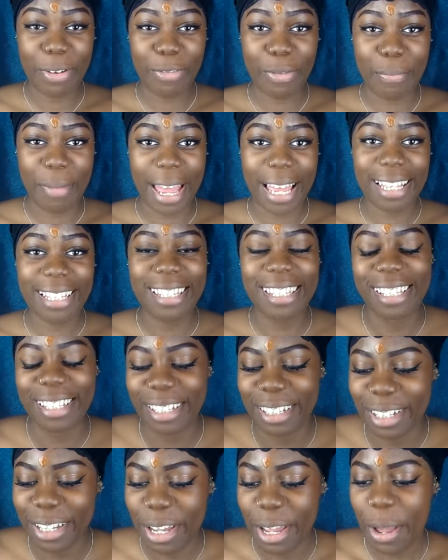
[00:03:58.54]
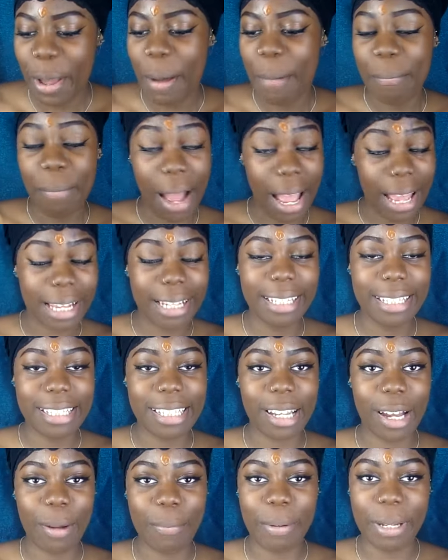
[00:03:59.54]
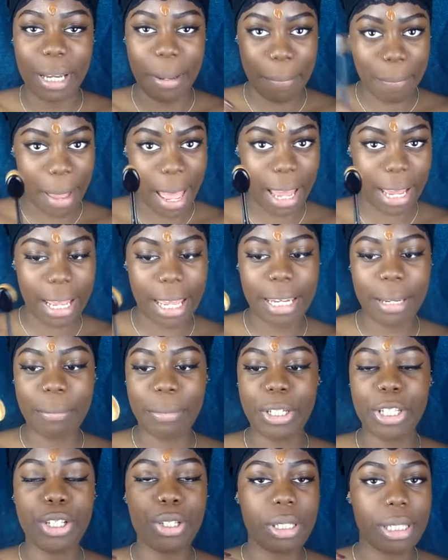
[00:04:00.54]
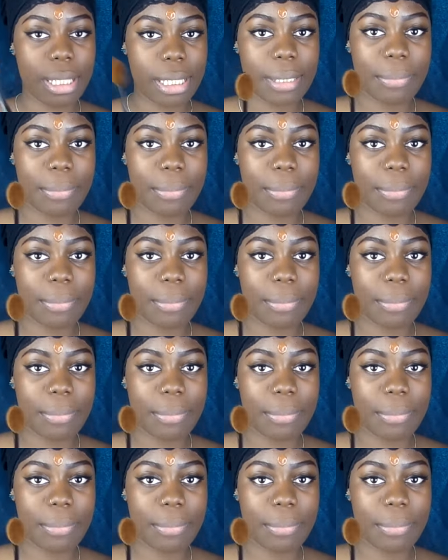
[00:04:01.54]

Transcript: of a mess, but I cleaned it up and I'm back. And I'm gonna use this